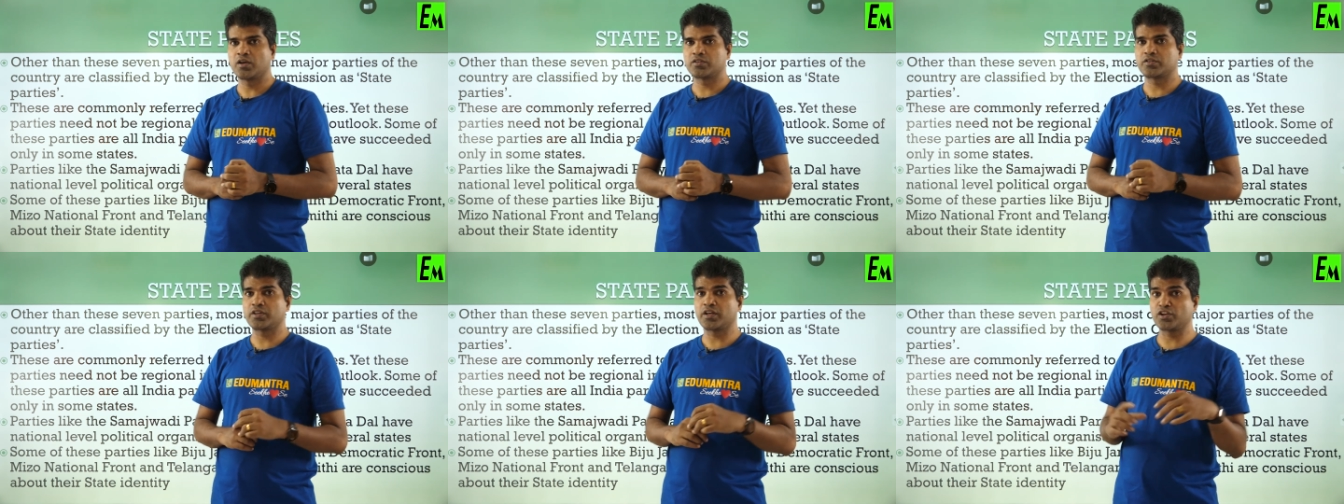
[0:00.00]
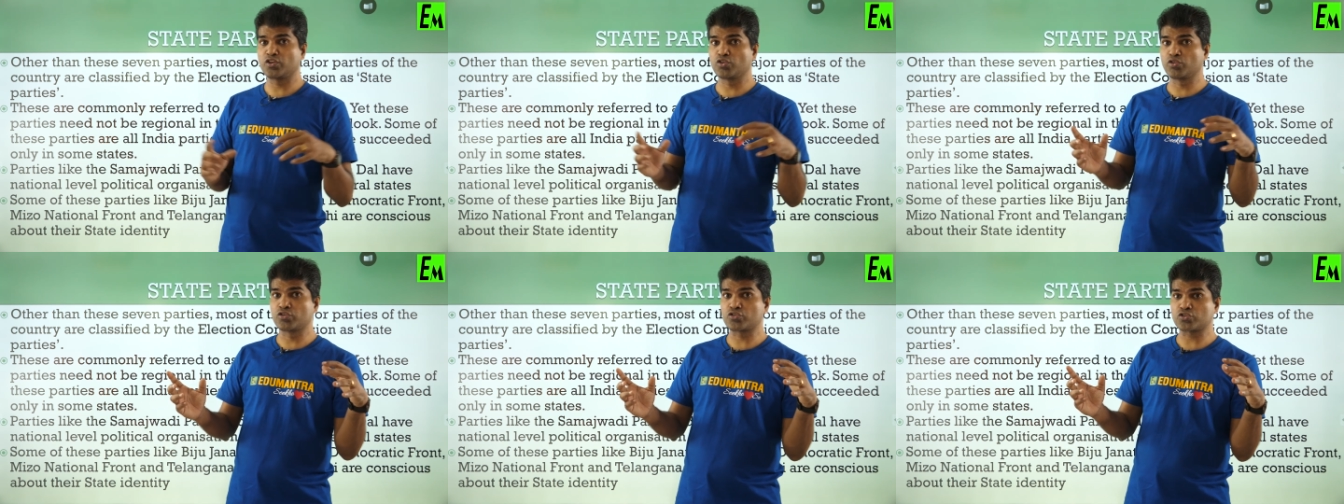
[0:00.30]

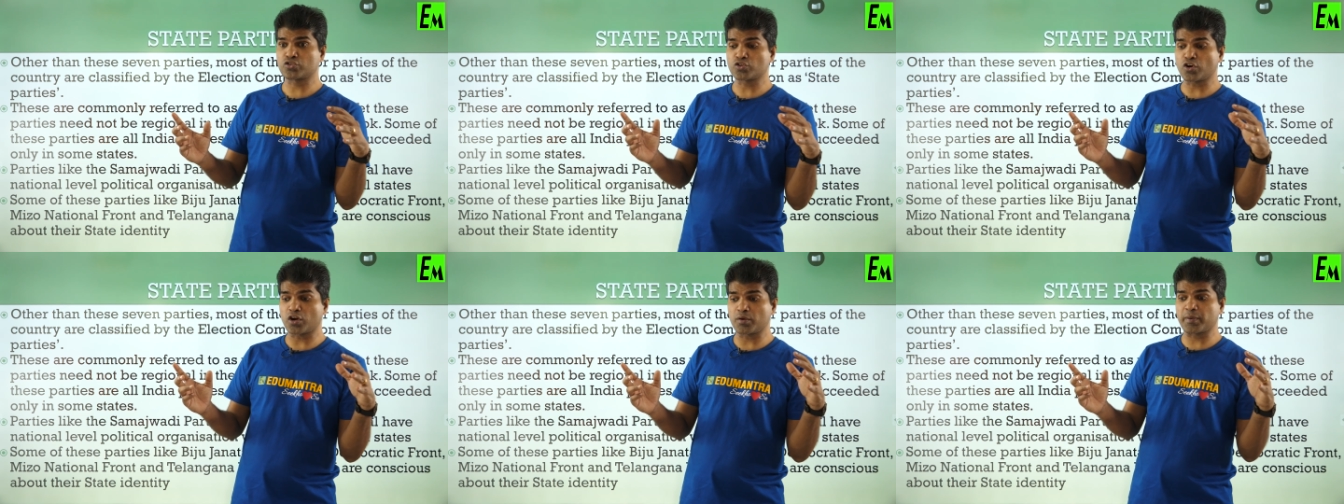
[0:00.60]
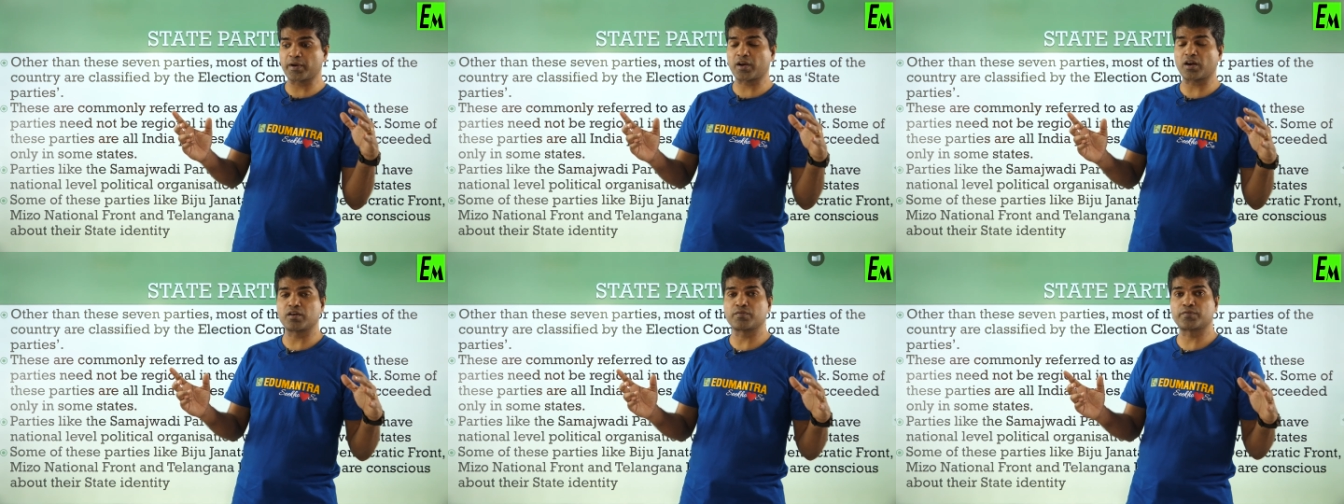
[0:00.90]
Then you should not
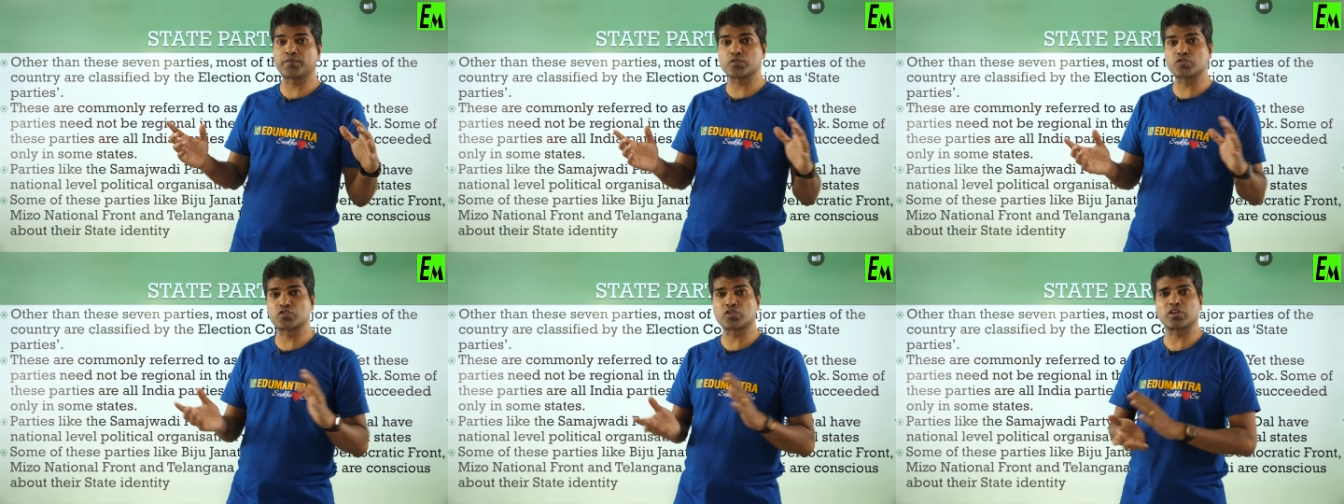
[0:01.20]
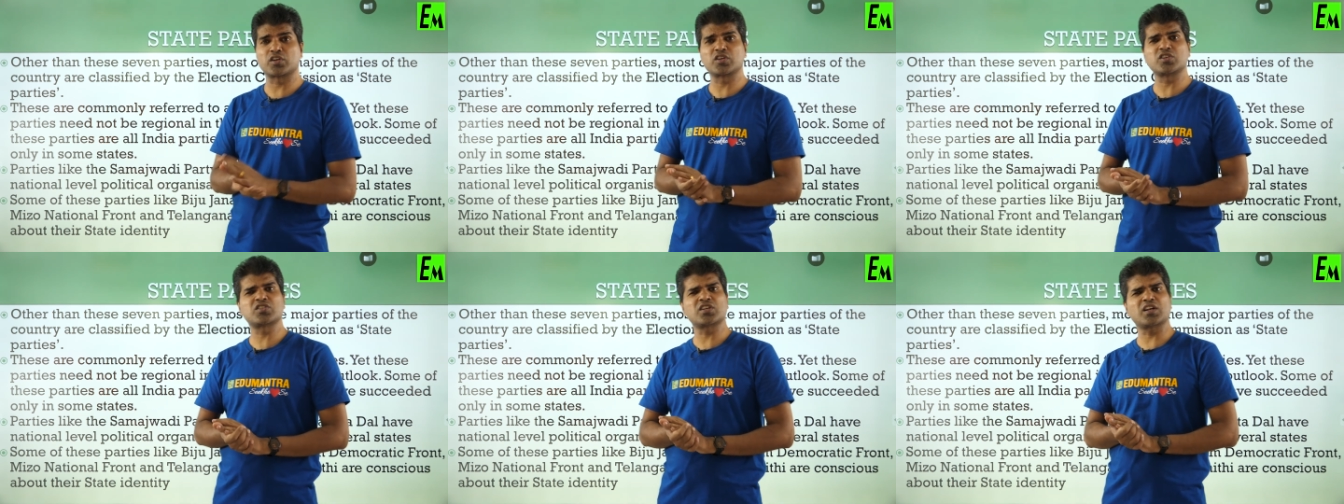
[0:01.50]
be confused
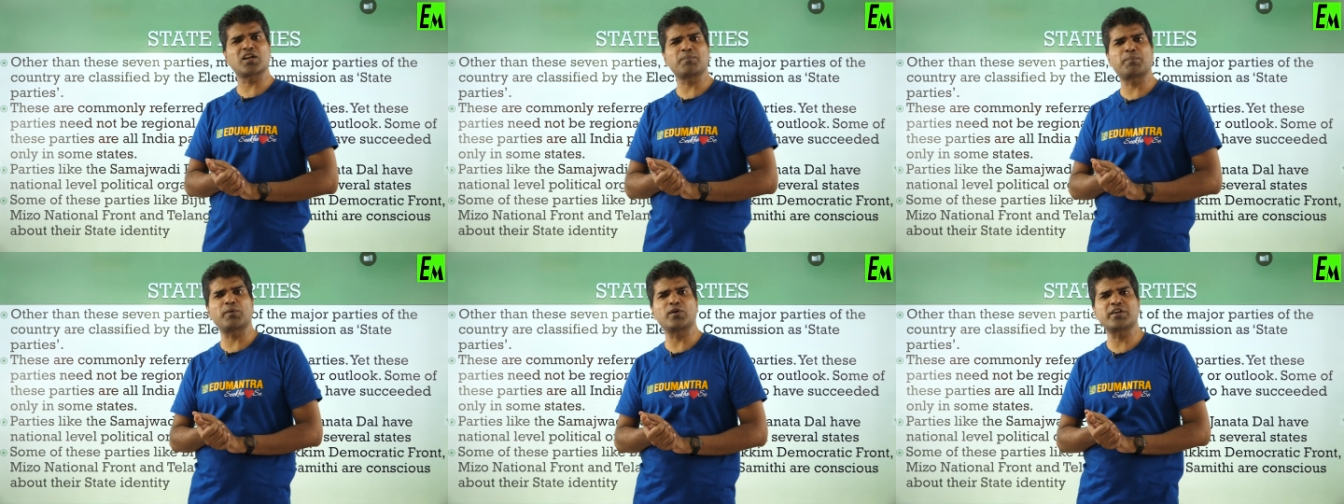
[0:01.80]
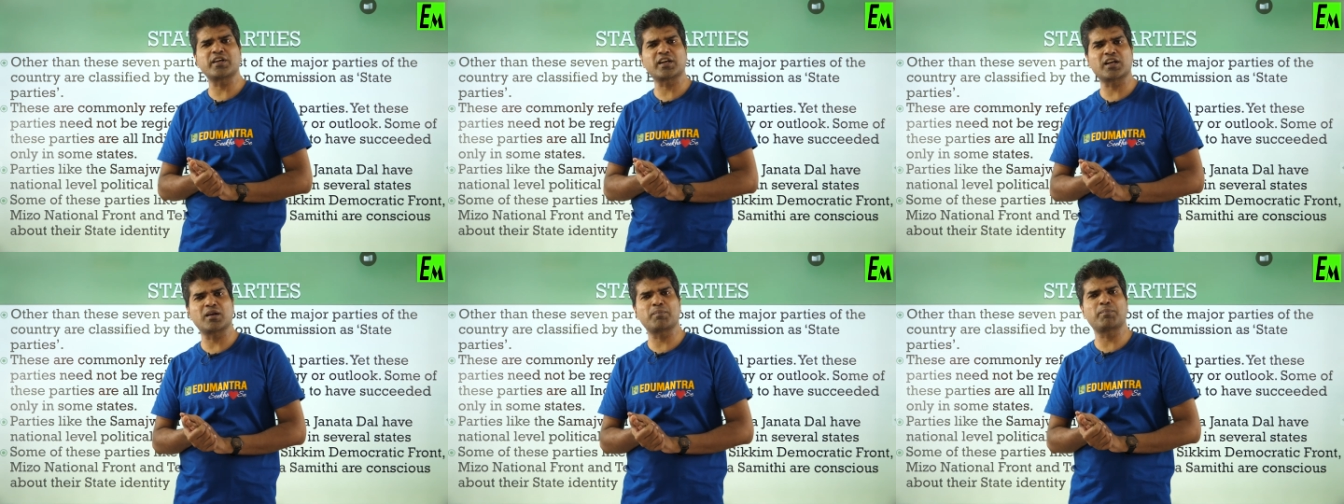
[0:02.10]
regional
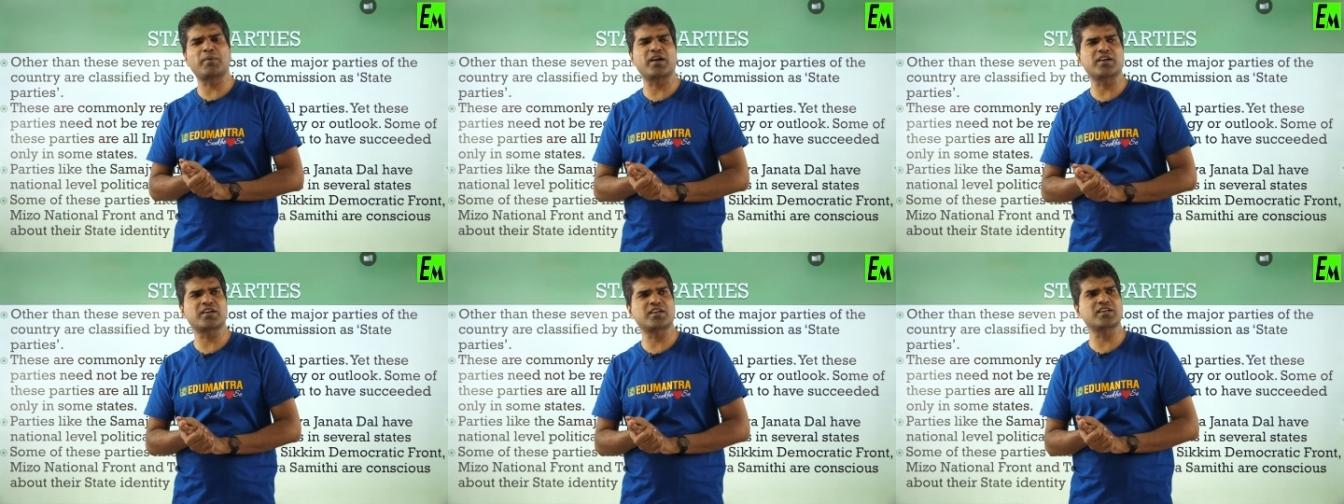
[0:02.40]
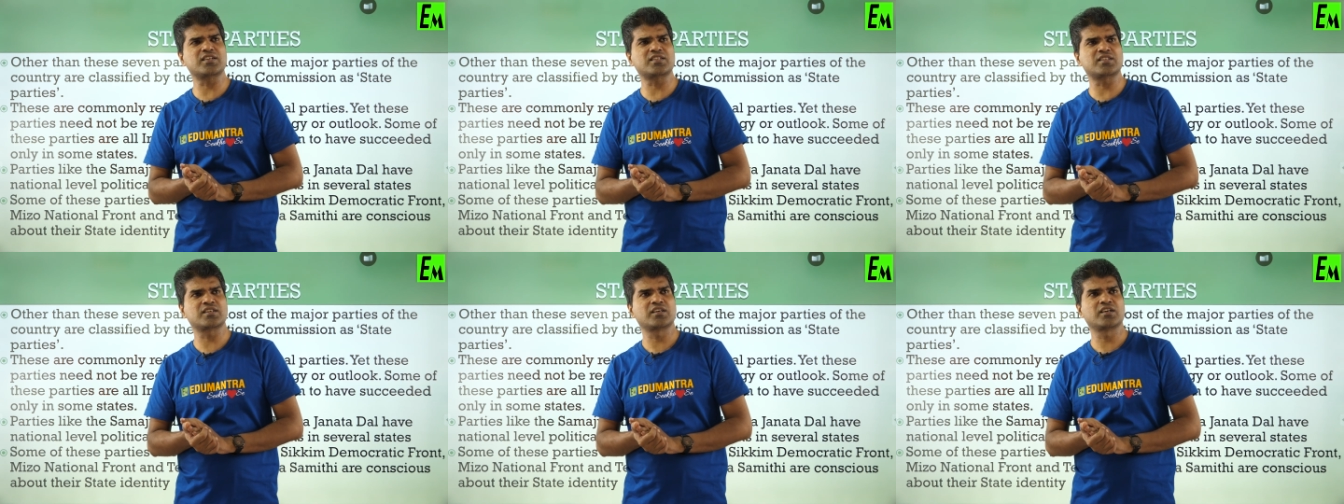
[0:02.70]
political
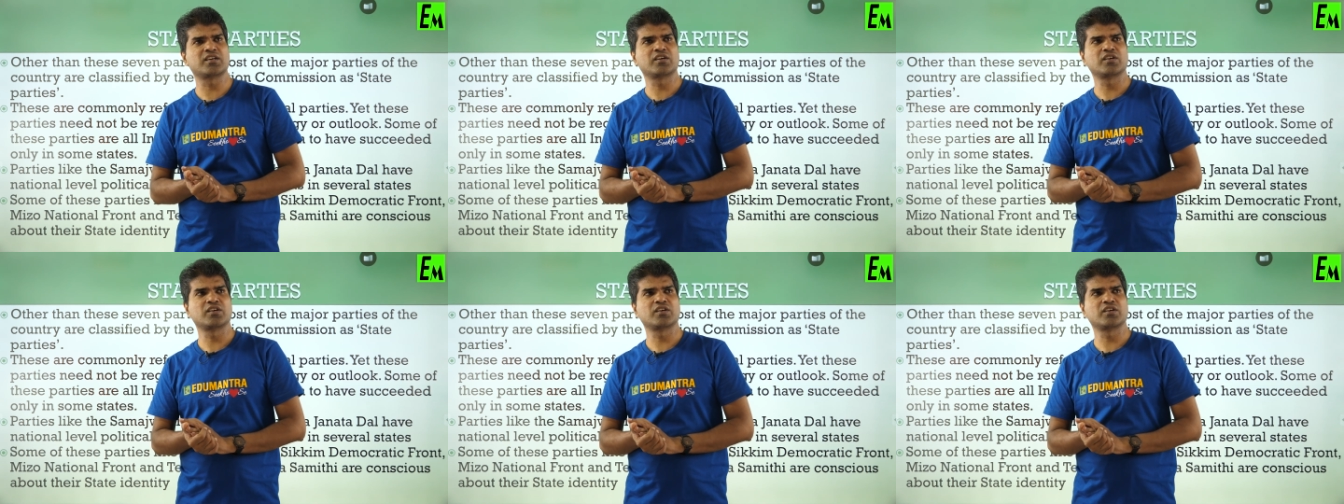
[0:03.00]
parties